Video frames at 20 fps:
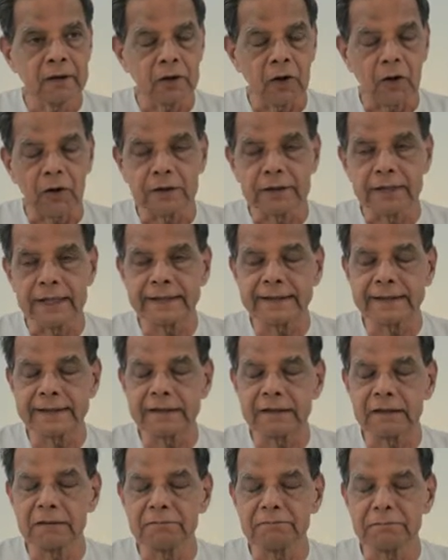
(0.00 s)
Now, this
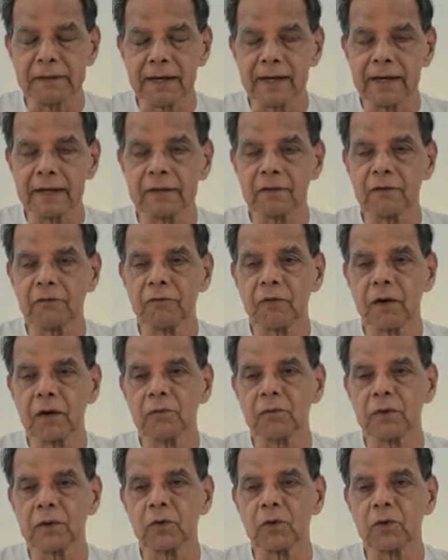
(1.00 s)
is a part of
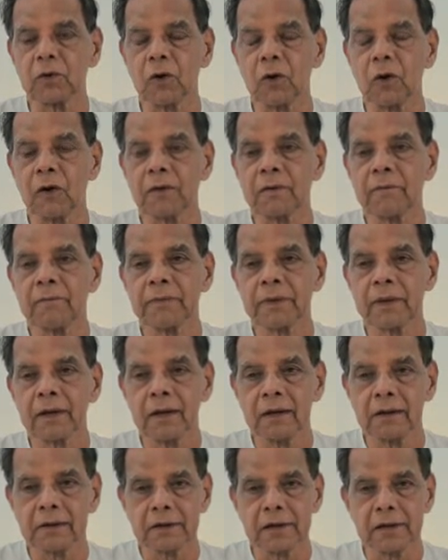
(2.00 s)
what one would call
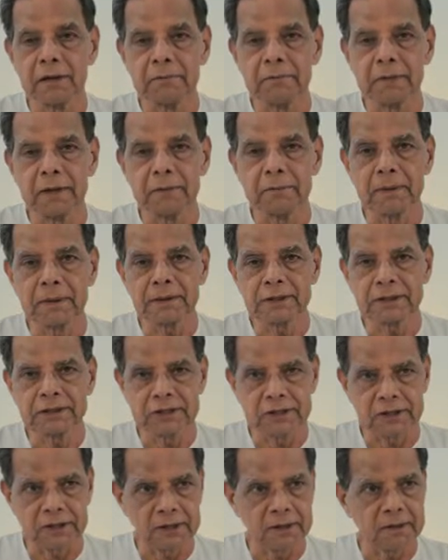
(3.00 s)
the
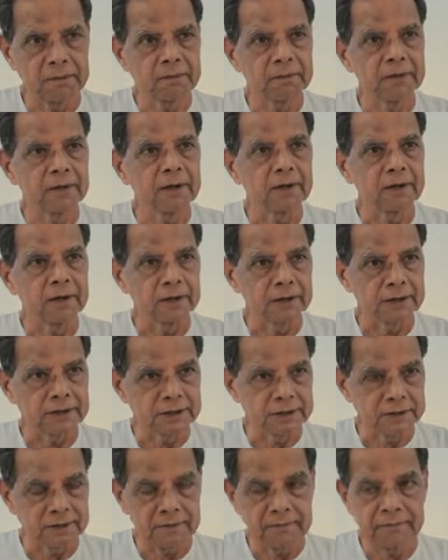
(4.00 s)
Bibatsa
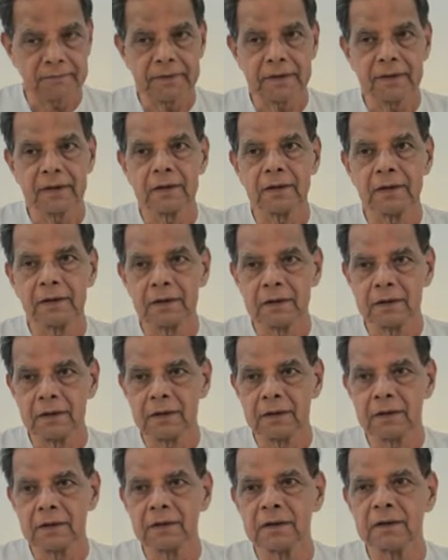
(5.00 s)
rasa.
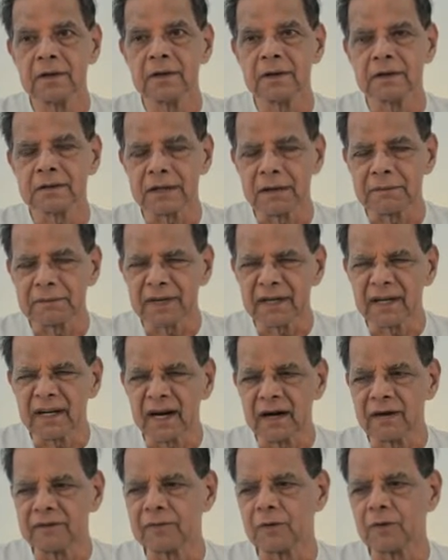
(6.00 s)
Something
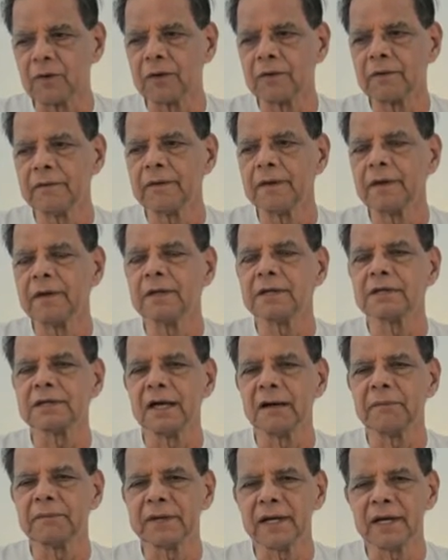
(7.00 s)
hateful,
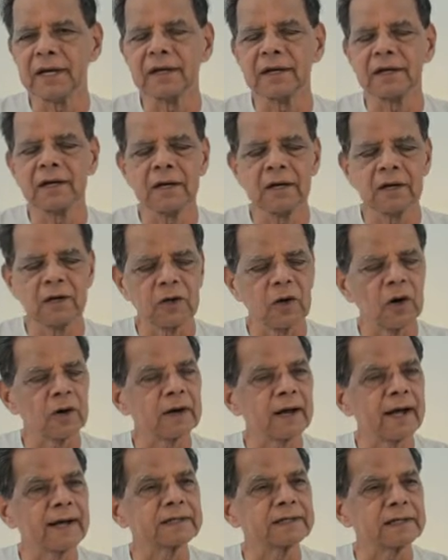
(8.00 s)
something
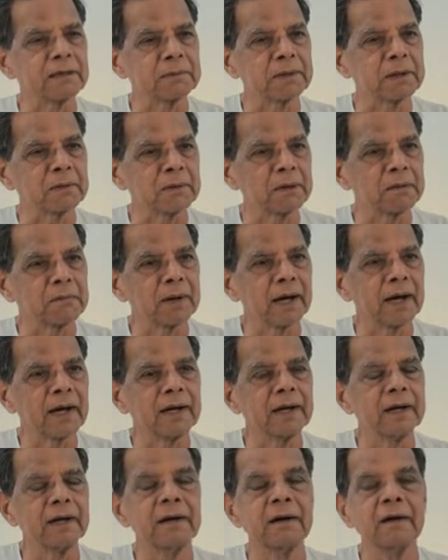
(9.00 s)
not acceptable
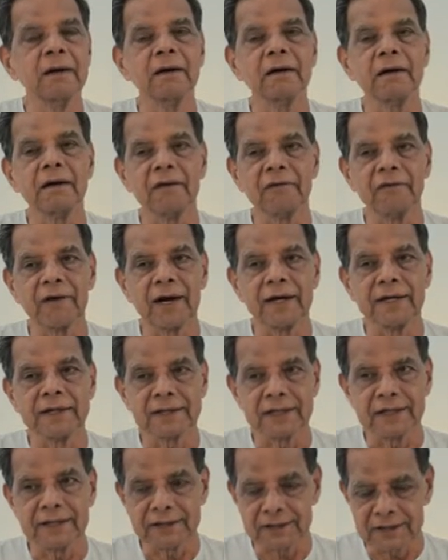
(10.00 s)
by refined
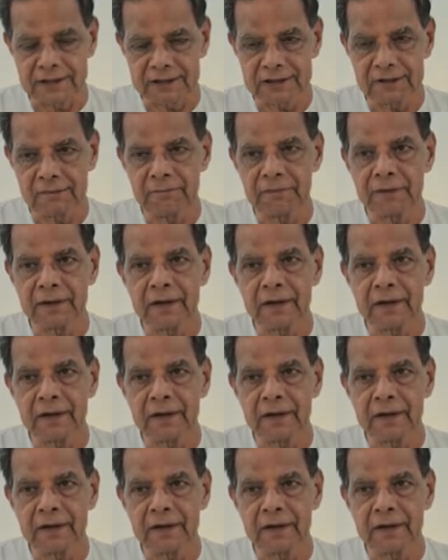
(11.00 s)
senses.